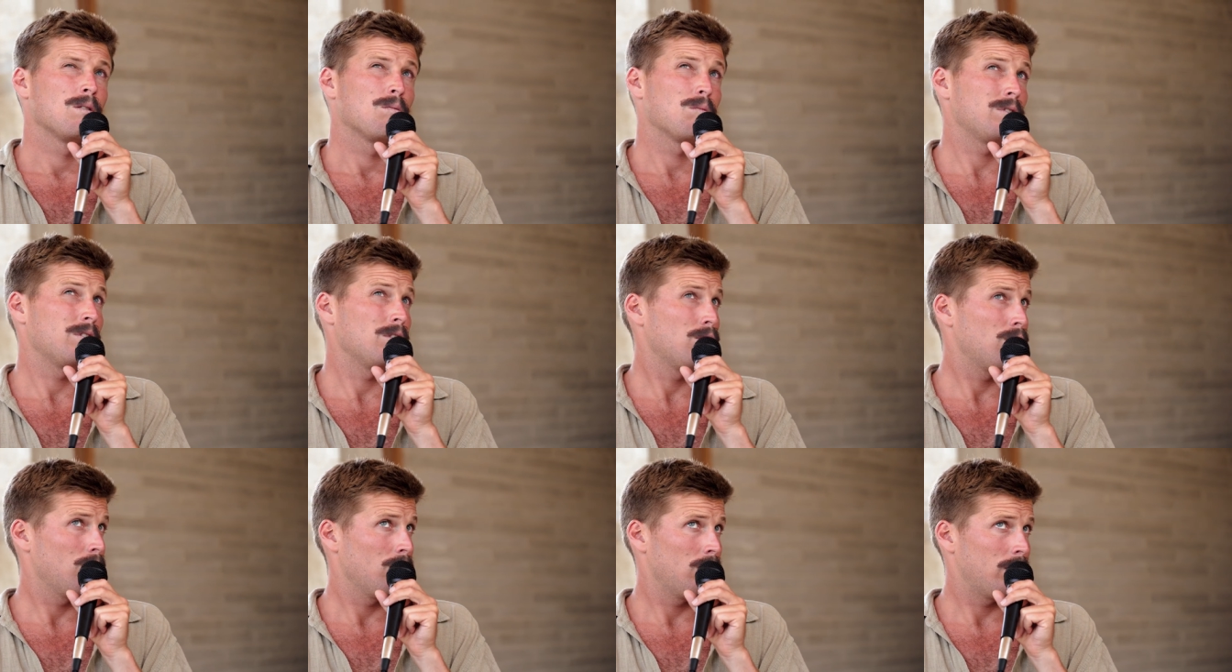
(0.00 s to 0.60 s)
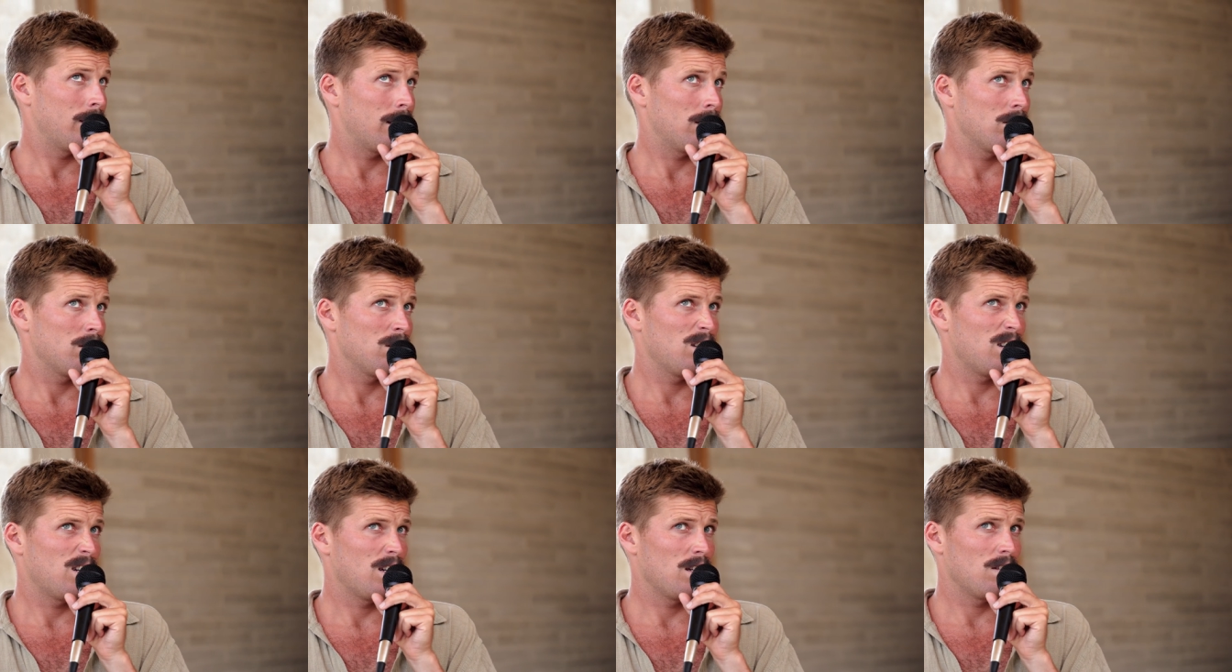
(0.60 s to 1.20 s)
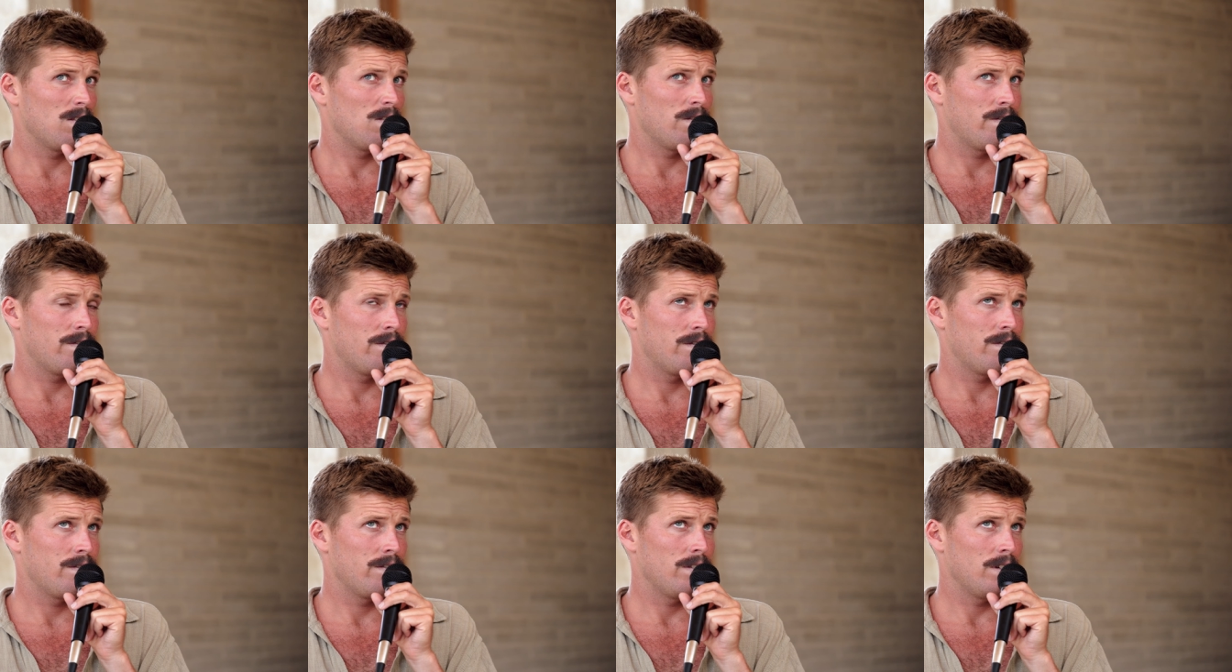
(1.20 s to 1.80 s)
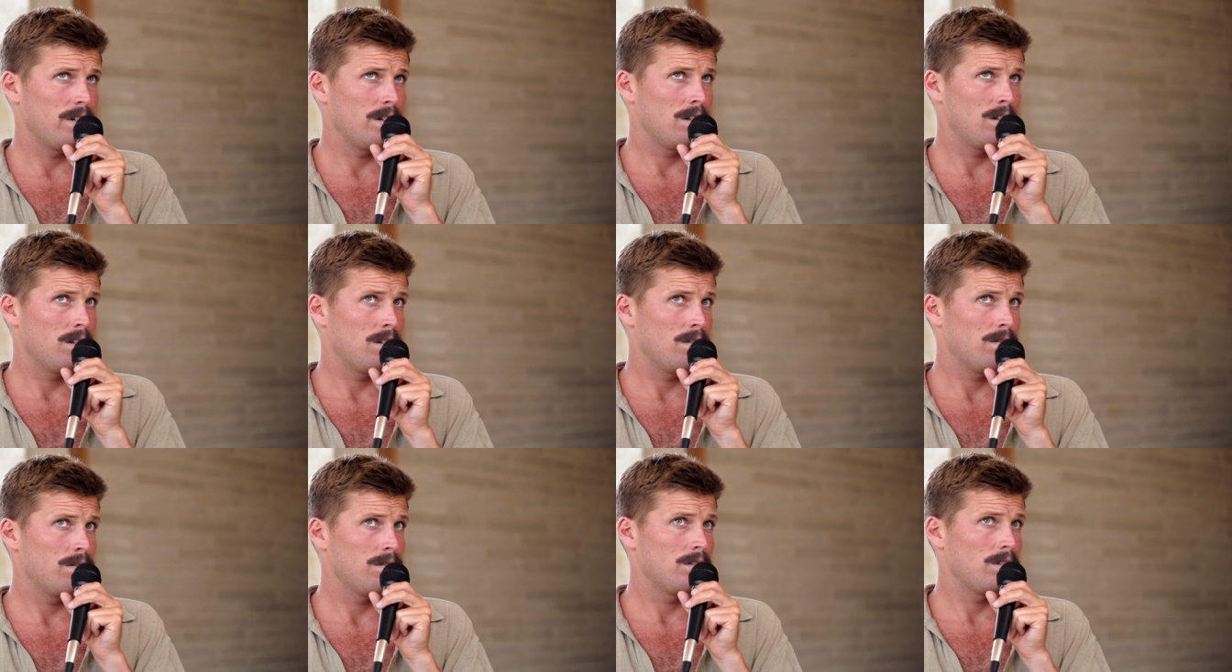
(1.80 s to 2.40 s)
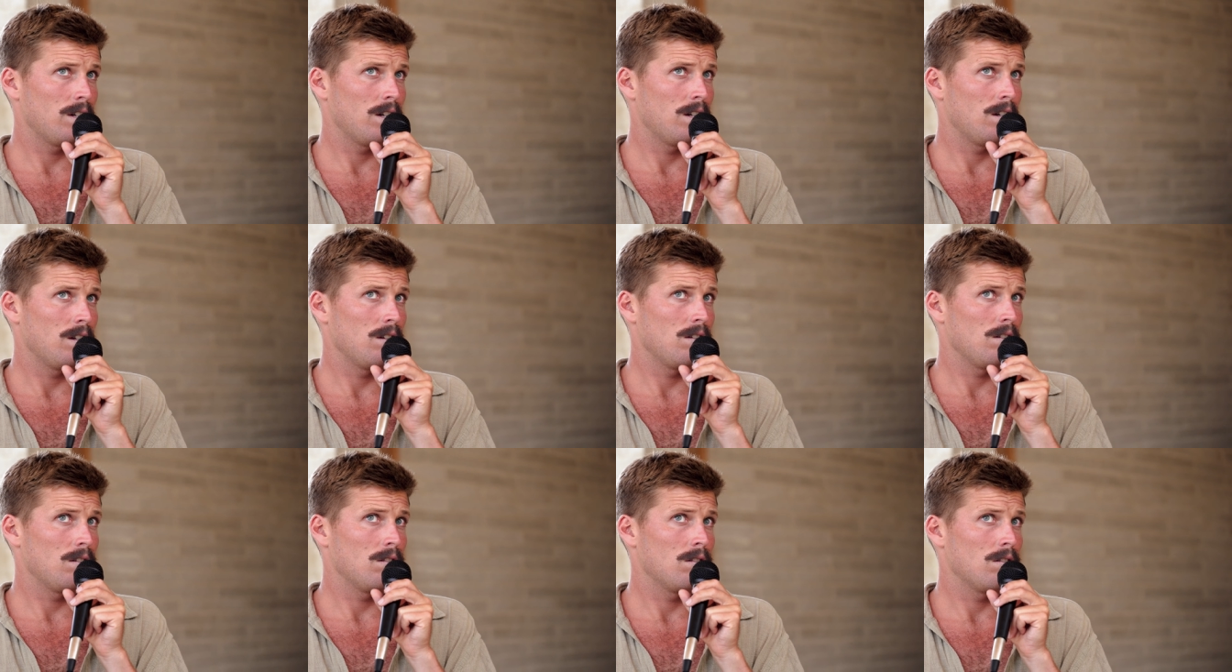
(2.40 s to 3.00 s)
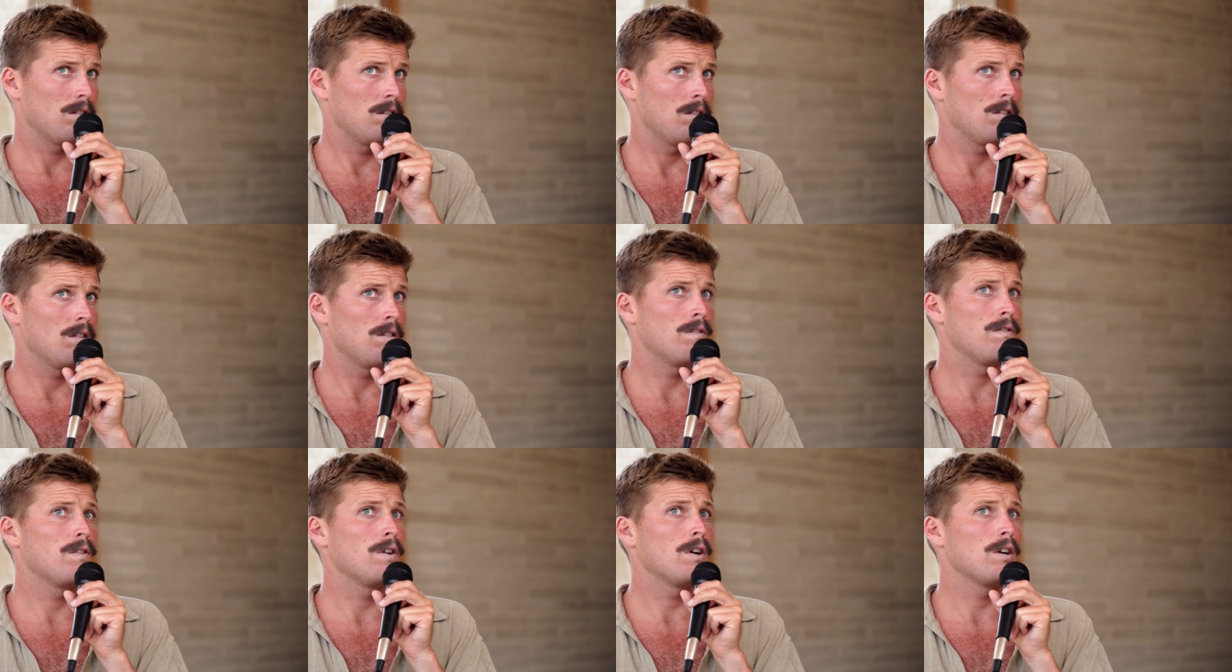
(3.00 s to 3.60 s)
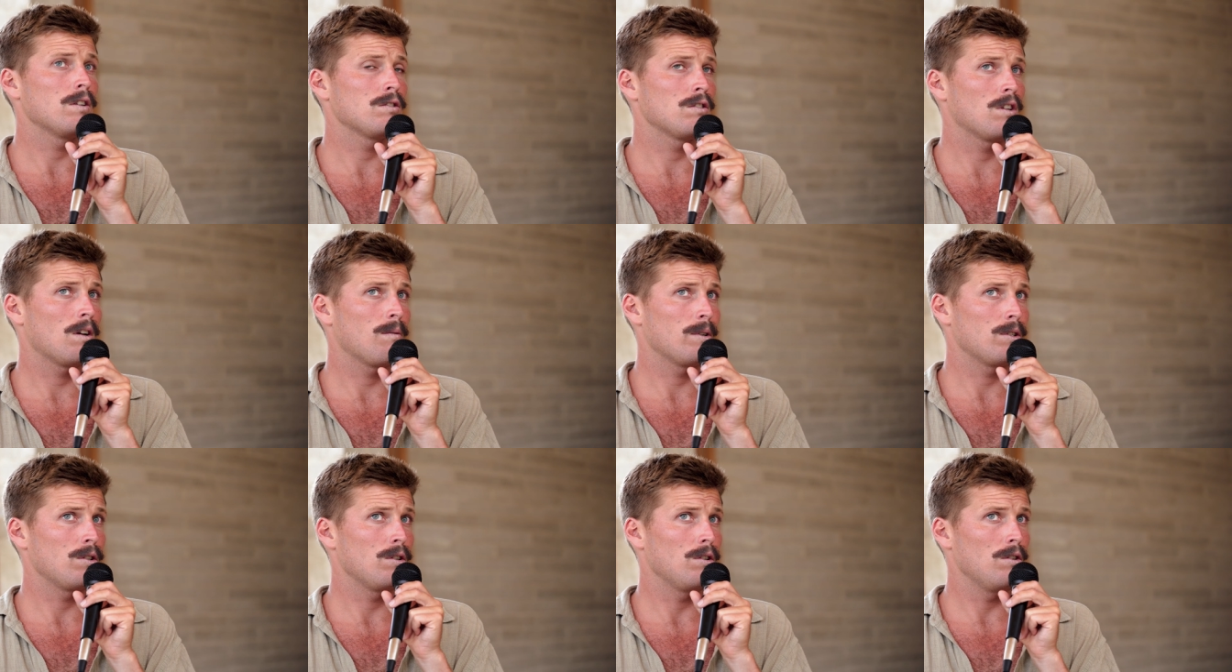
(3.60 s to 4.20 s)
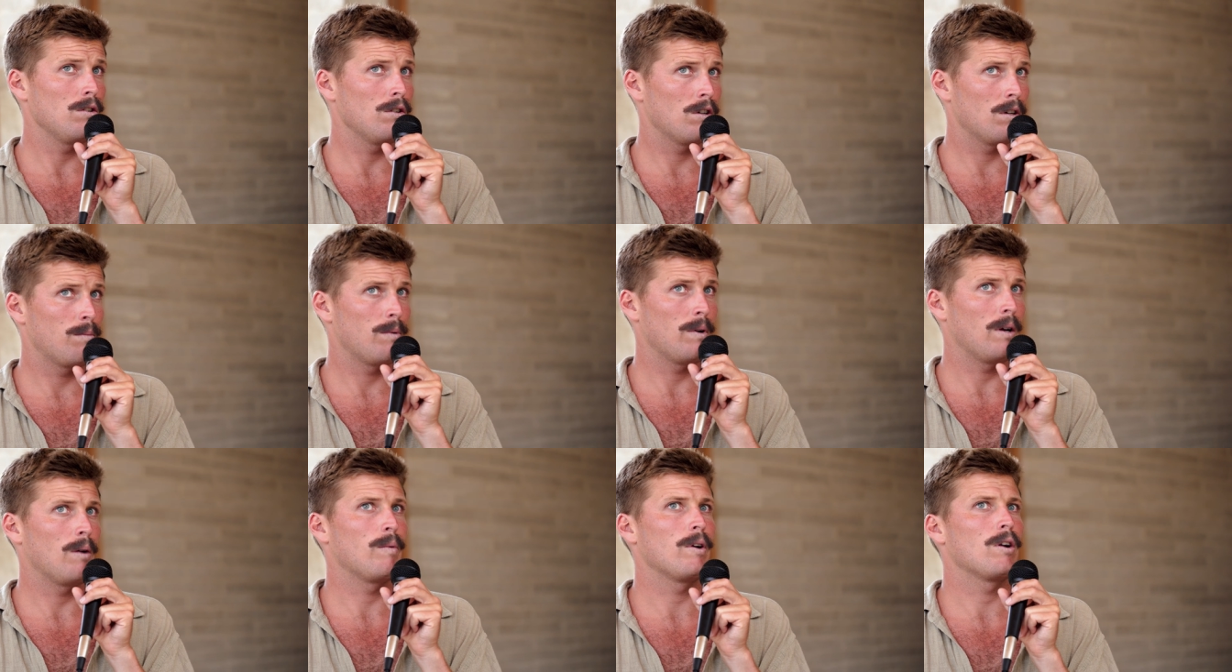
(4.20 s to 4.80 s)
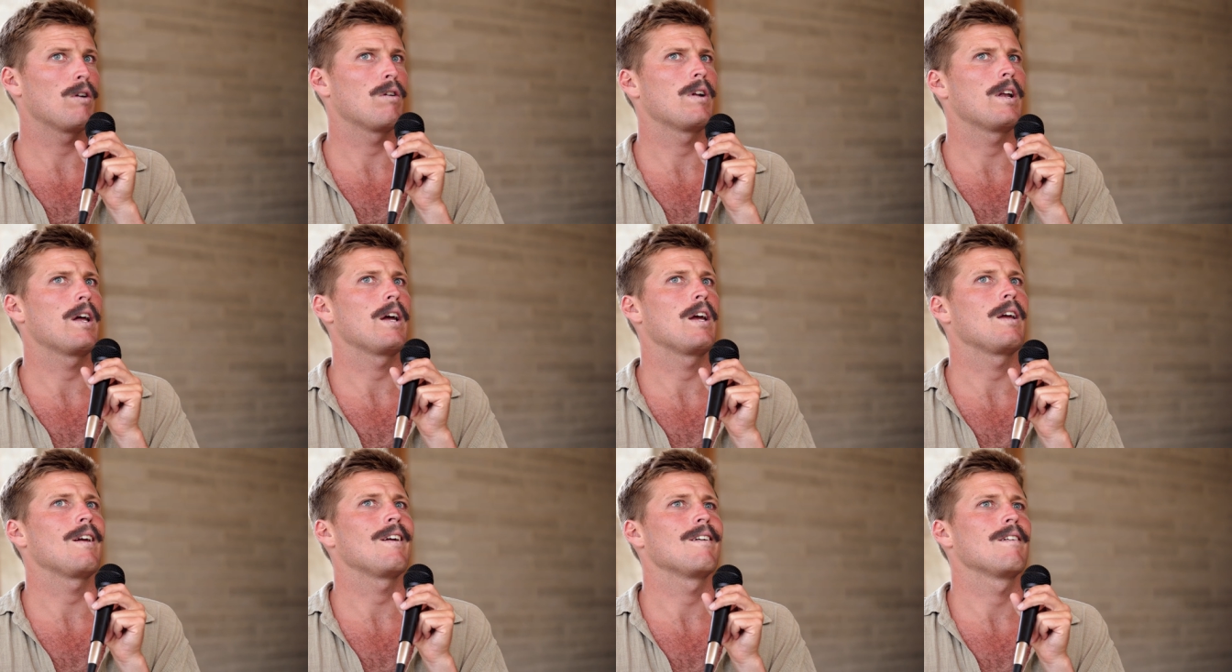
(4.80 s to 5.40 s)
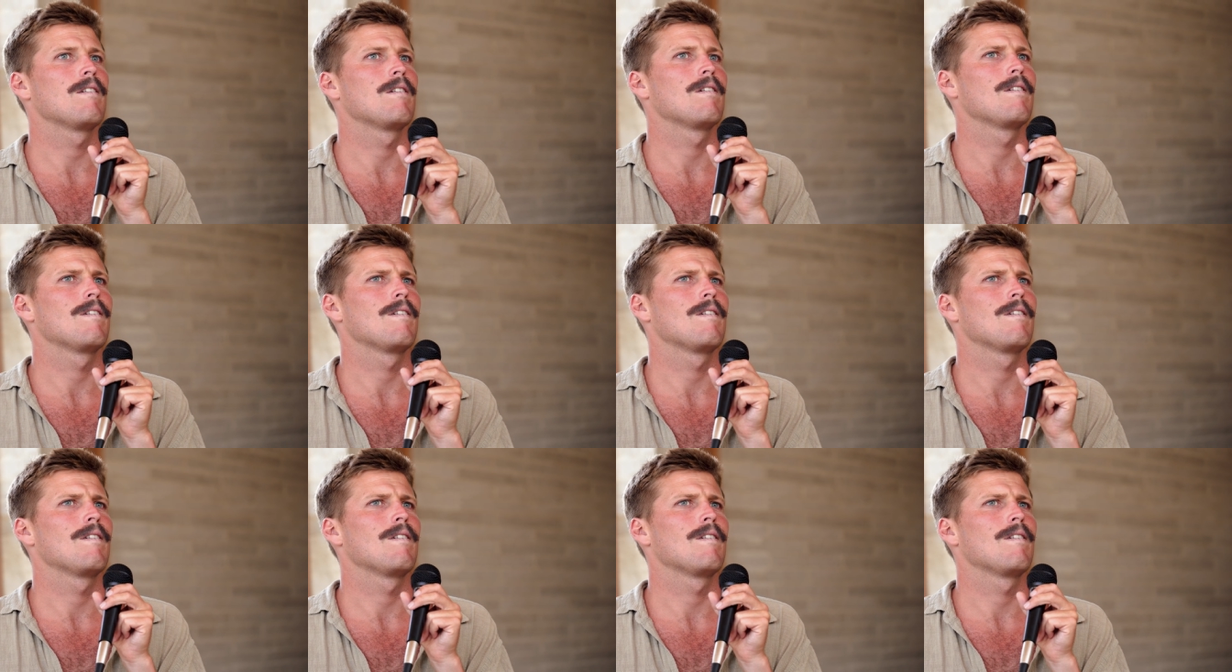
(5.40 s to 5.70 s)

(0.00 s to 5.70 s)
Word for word: was in 2015, the first time I went to Europe and went on a,